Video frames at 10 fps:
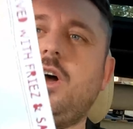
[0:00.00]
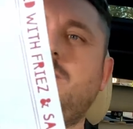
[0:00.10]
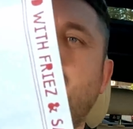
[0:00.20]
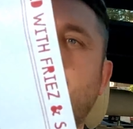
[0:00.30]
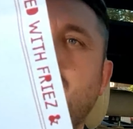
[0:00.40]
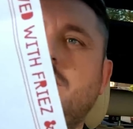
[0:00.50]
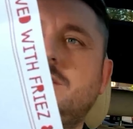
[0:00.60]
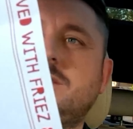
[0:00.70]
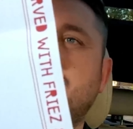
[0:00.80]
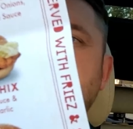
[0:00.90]
and
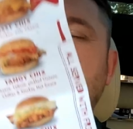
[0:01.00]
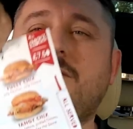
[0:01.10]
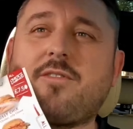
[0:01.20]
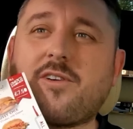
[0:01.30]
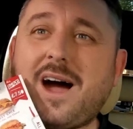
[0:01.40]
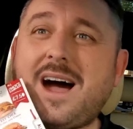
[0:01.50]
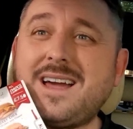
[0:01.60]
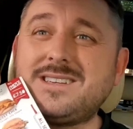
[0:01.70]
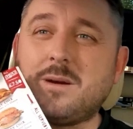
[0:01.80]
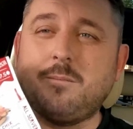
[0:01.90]
Burgers,
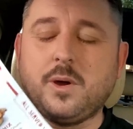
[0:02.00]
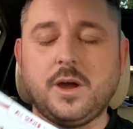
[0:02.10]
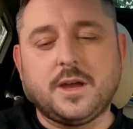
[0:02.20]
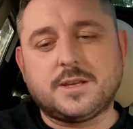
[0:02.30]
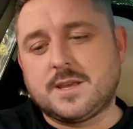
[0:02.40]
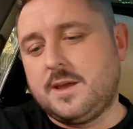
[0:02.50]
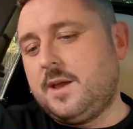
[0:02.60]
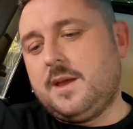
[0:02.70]
Fries and Burgers.